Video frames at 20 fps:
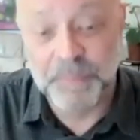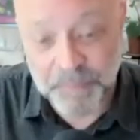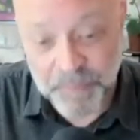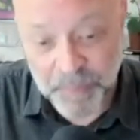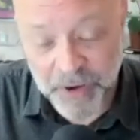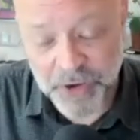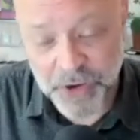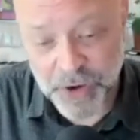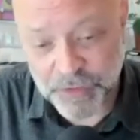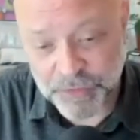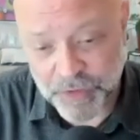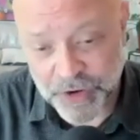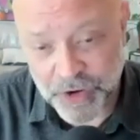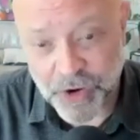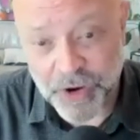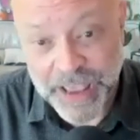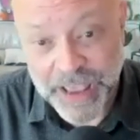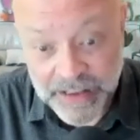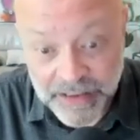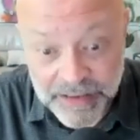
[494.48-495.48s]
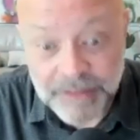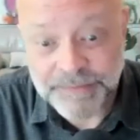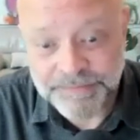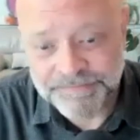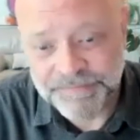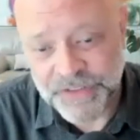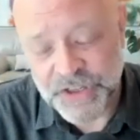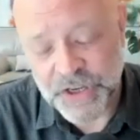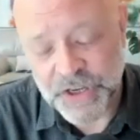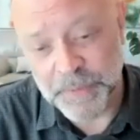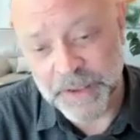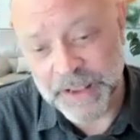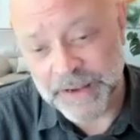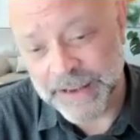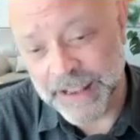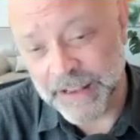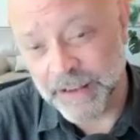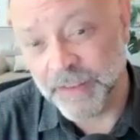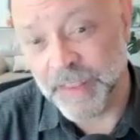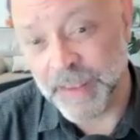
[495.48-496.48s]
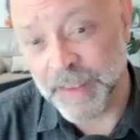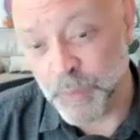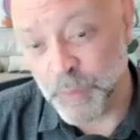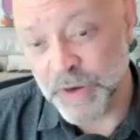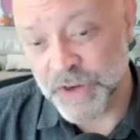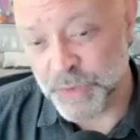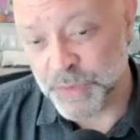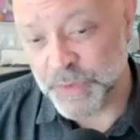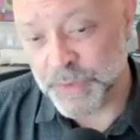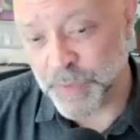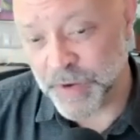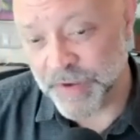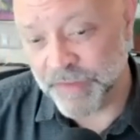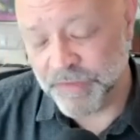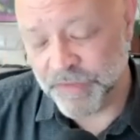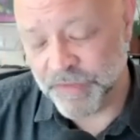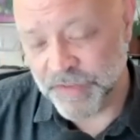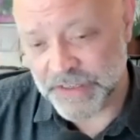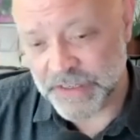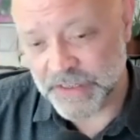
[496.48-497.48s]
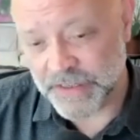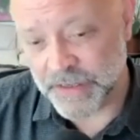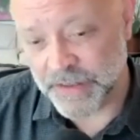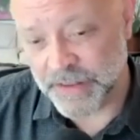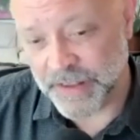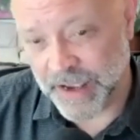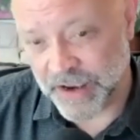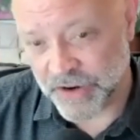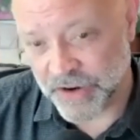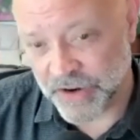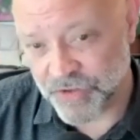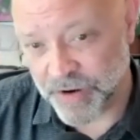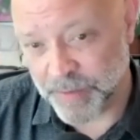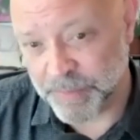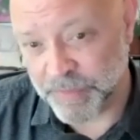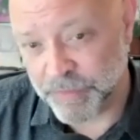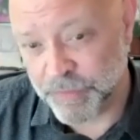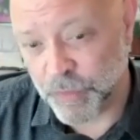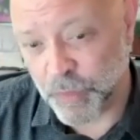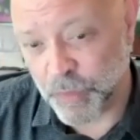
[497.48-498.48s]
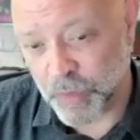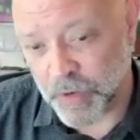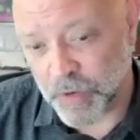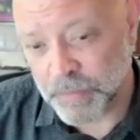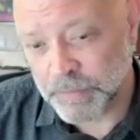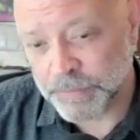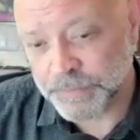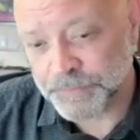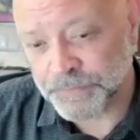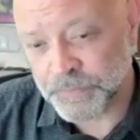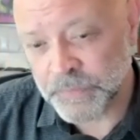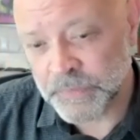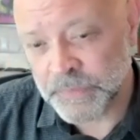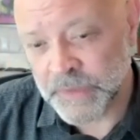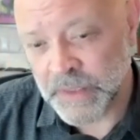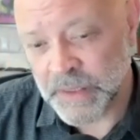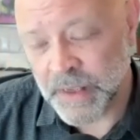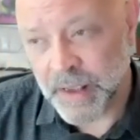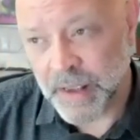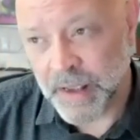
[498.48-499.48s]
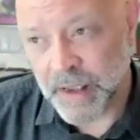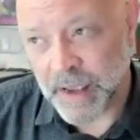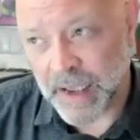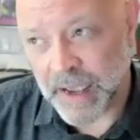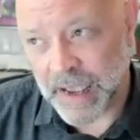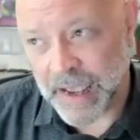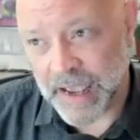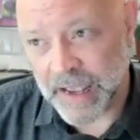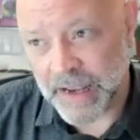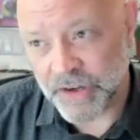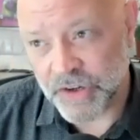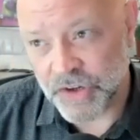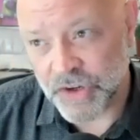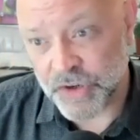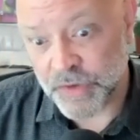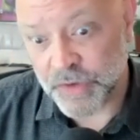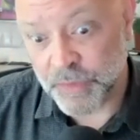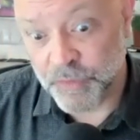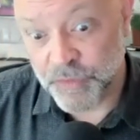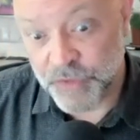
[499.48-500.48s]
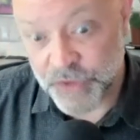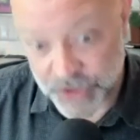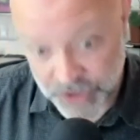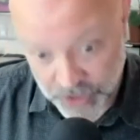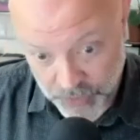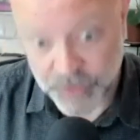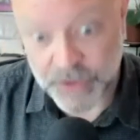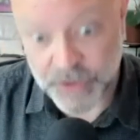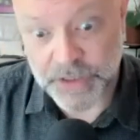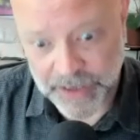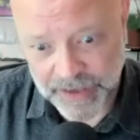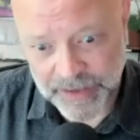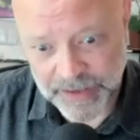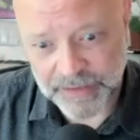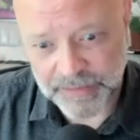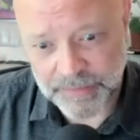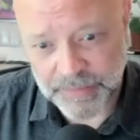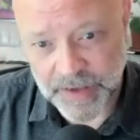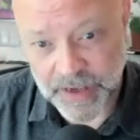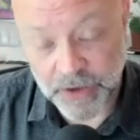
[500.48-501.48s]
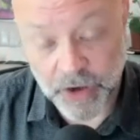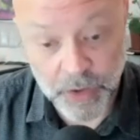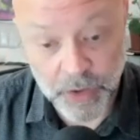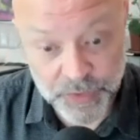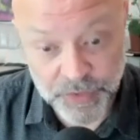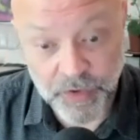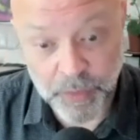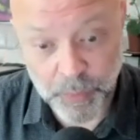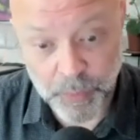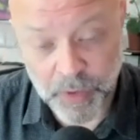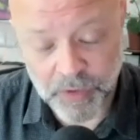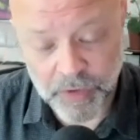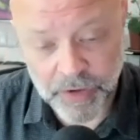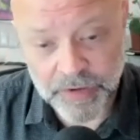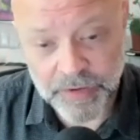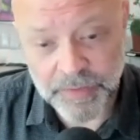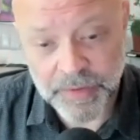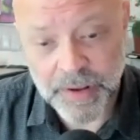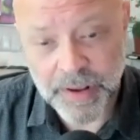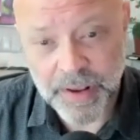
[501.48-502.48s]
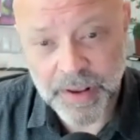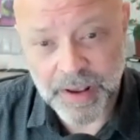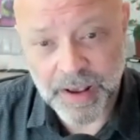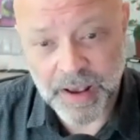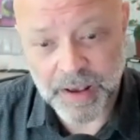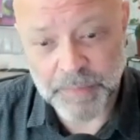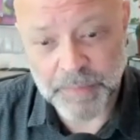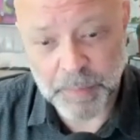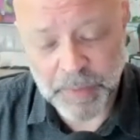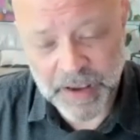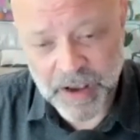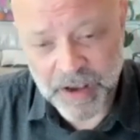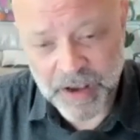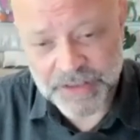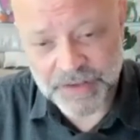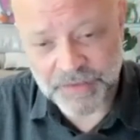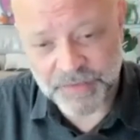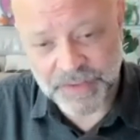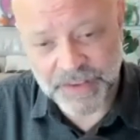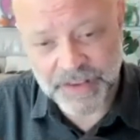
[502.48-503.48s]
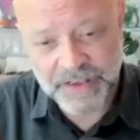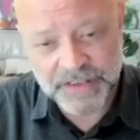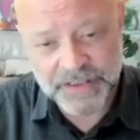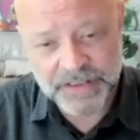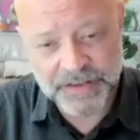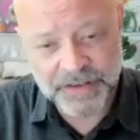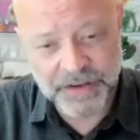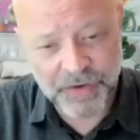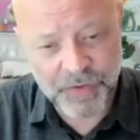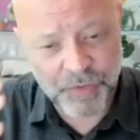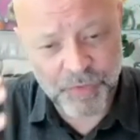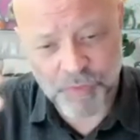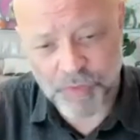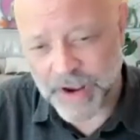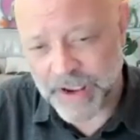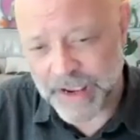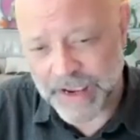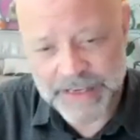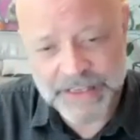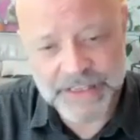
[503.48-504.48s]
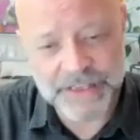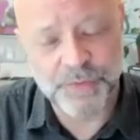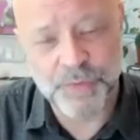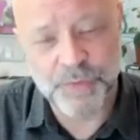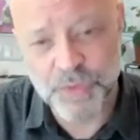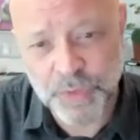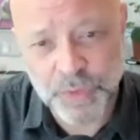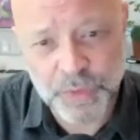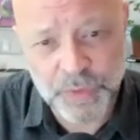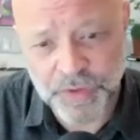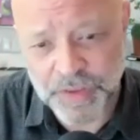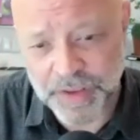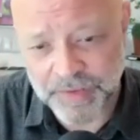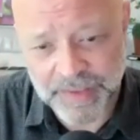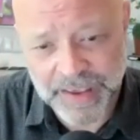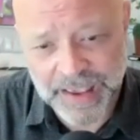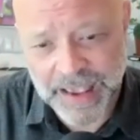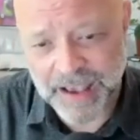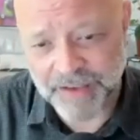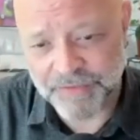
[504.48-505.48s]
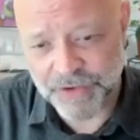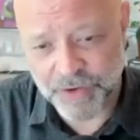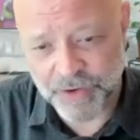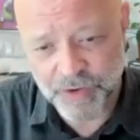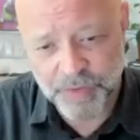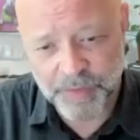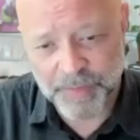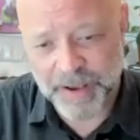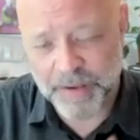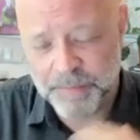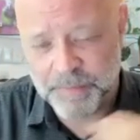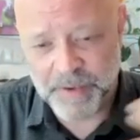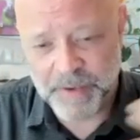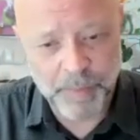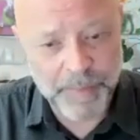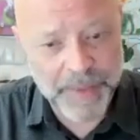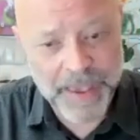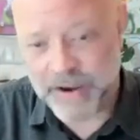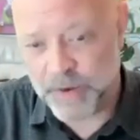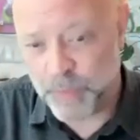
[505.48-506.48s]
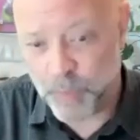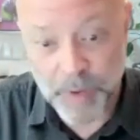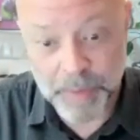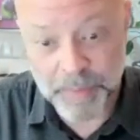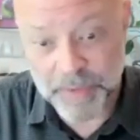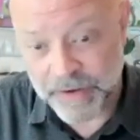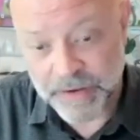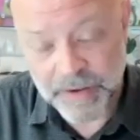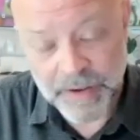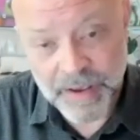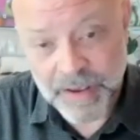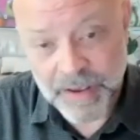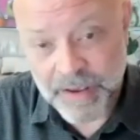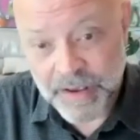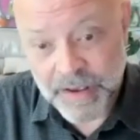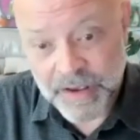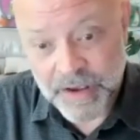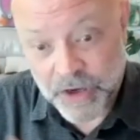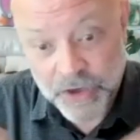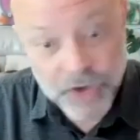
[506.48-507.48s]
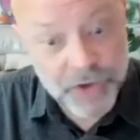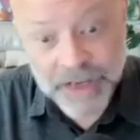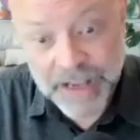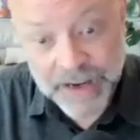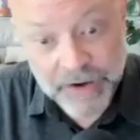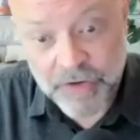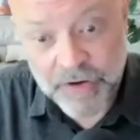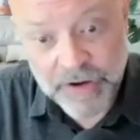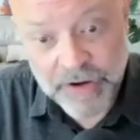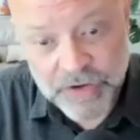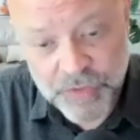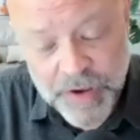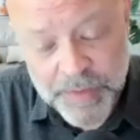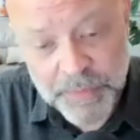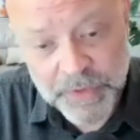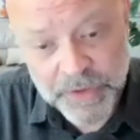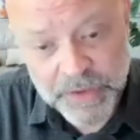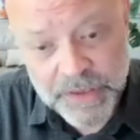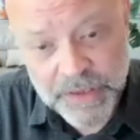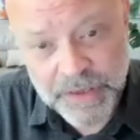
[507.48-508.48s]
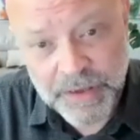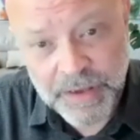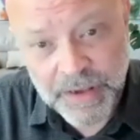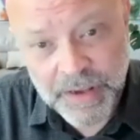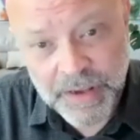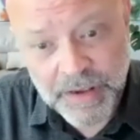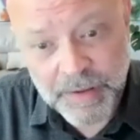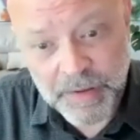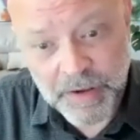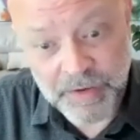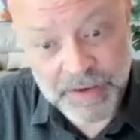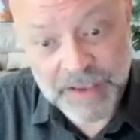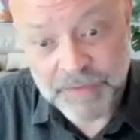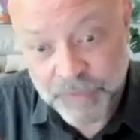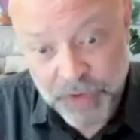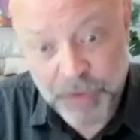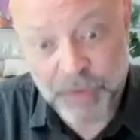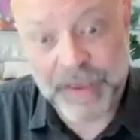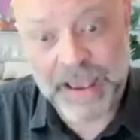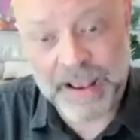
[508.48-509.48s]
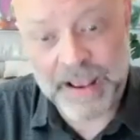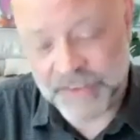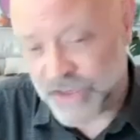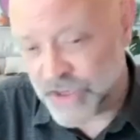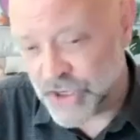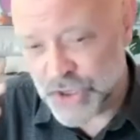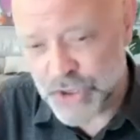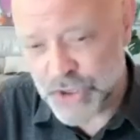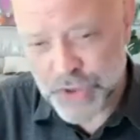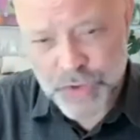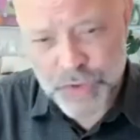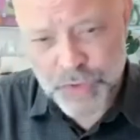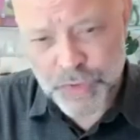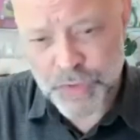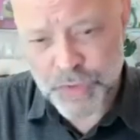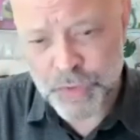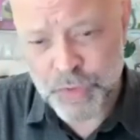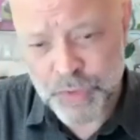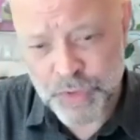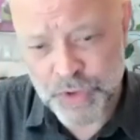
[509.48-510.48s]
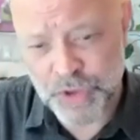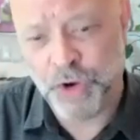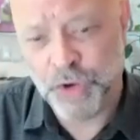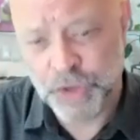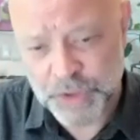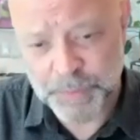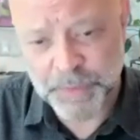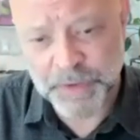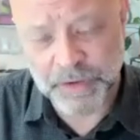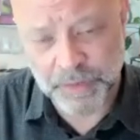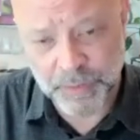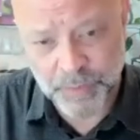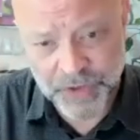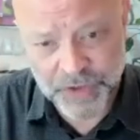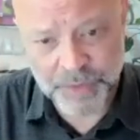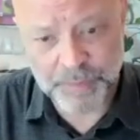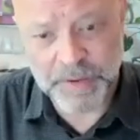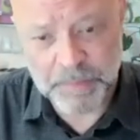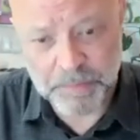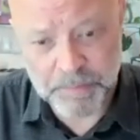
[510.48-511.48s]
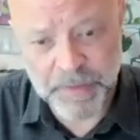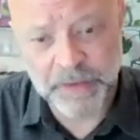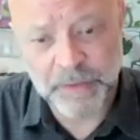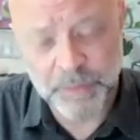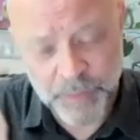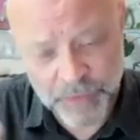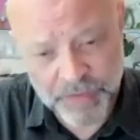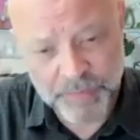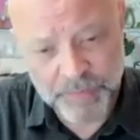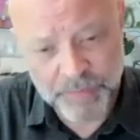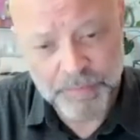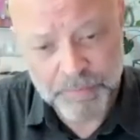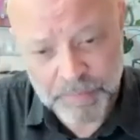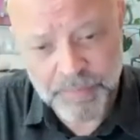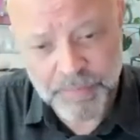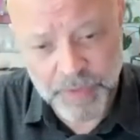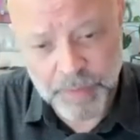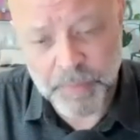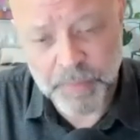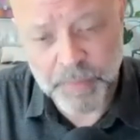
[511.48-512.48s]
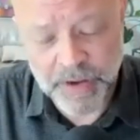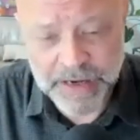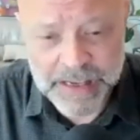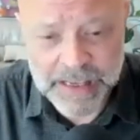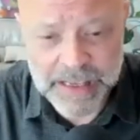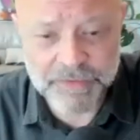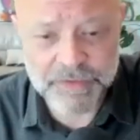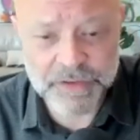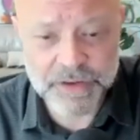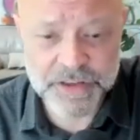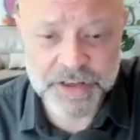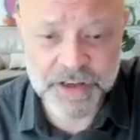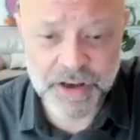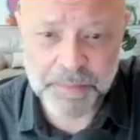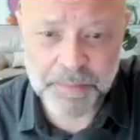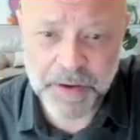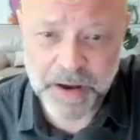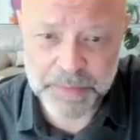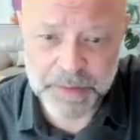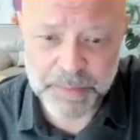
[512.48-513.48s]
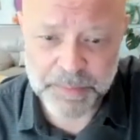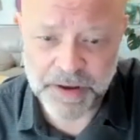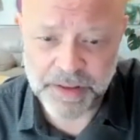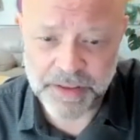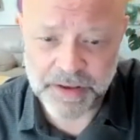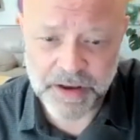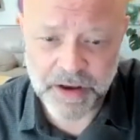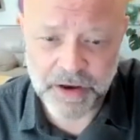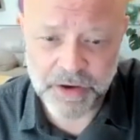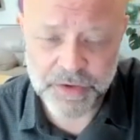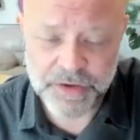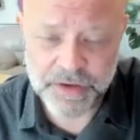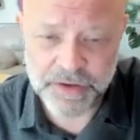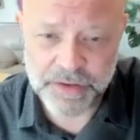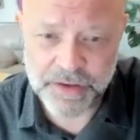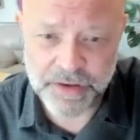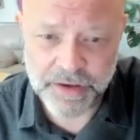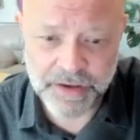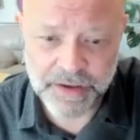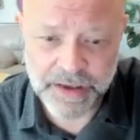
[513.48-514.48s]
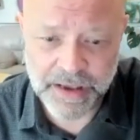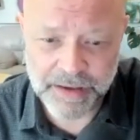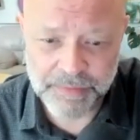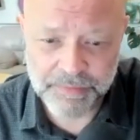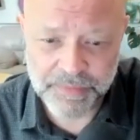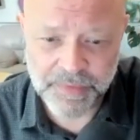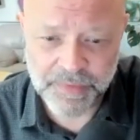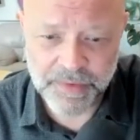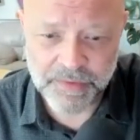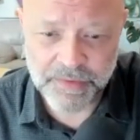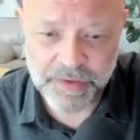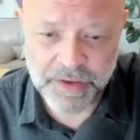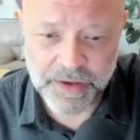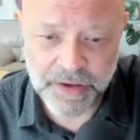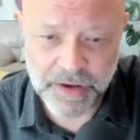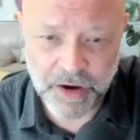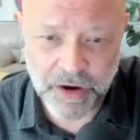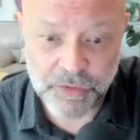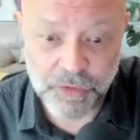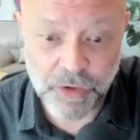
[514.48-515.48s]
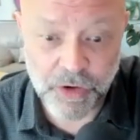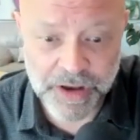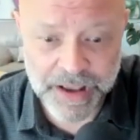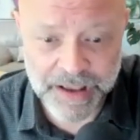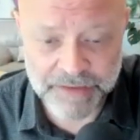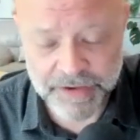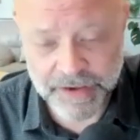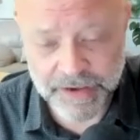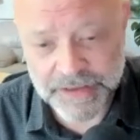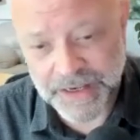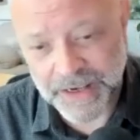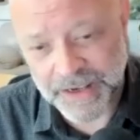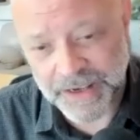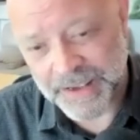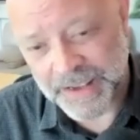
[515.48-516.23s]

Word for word: My girlfriend got ill. She'd been ill when she visited the ashram before, and seriously ill. And I was very worried. Um, but because of this crazy rule thing they have, you know, about being men and women, I couldn't get her any treatment, uh, even though they had this huge hospital which had been built with the money given to Sai Baba by the guy who did the the hard rock cafes.